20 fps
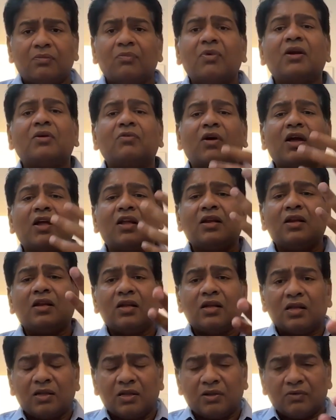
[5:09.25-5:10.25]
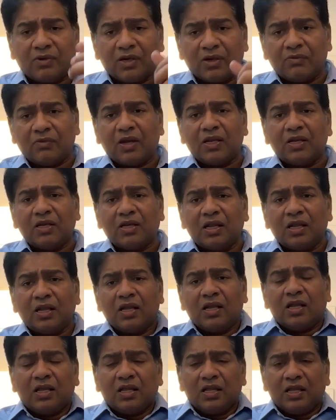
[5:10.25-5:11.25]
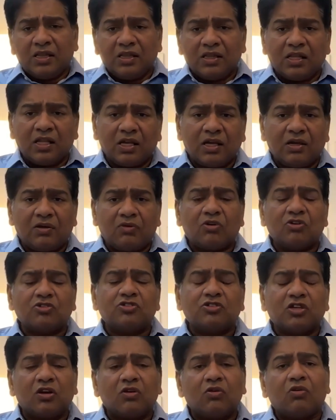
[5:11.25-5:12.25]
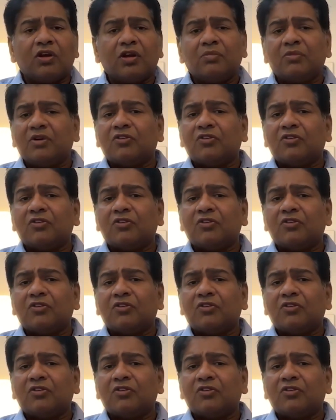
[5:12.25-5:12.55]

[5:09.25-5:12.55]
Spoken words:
But while in the original OM,